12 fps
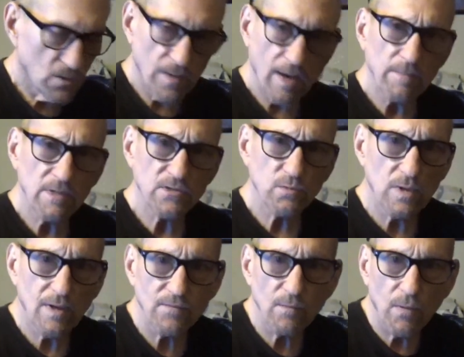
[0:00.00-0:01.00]
that means we
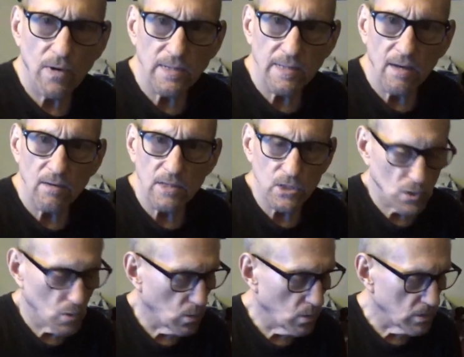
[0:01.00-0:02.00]
have to break down each
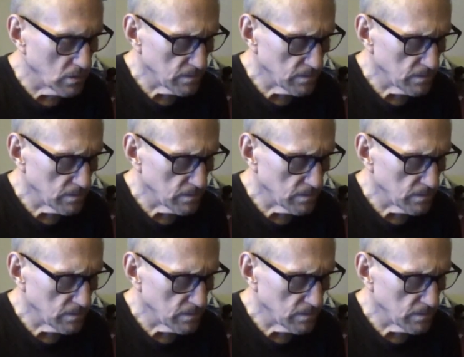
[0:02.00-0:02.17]
chord